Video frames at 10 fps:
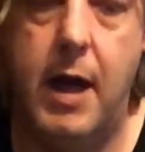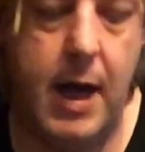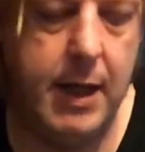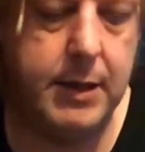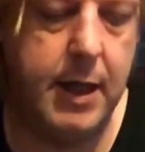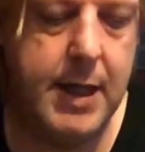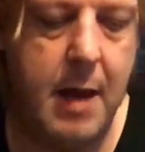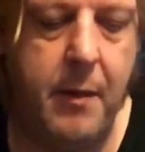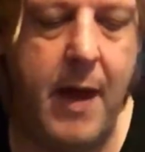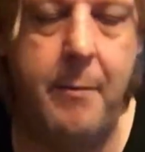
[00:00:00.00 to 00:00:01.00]
And it's like,
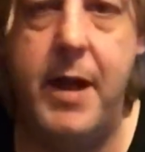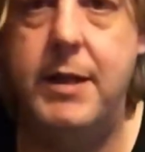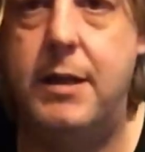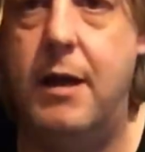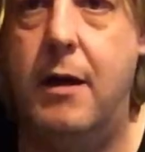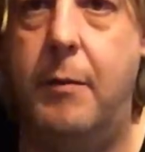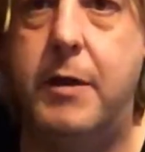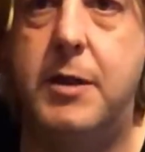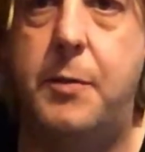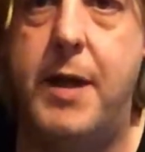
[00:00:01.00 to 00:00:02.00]
yeah, but that means that I'm
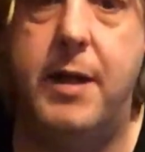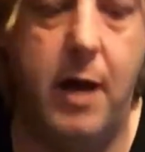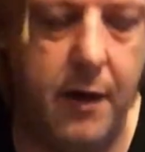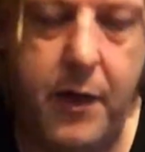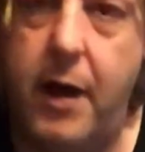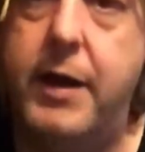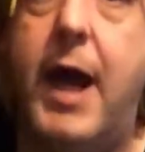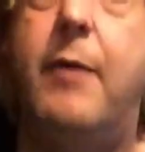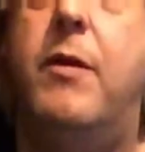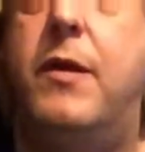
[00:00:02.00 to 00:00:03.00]
going to spend another
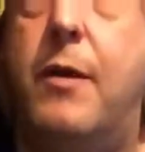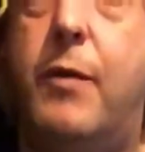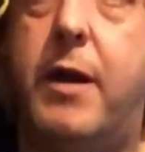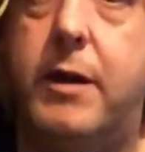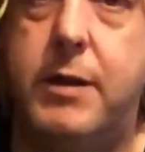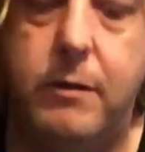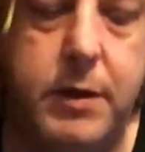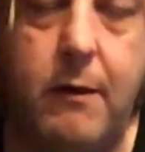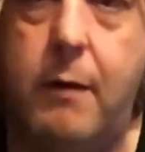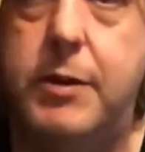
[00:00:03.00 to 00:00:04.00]
day with you when I told
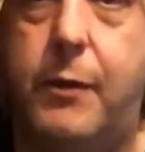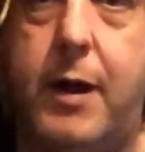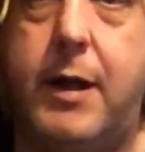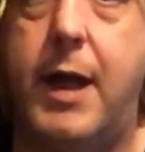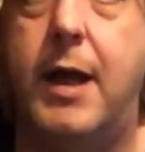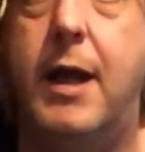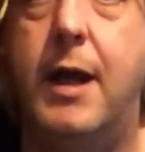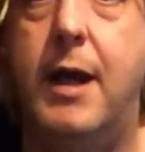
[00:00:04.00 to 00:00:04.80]
you I was working.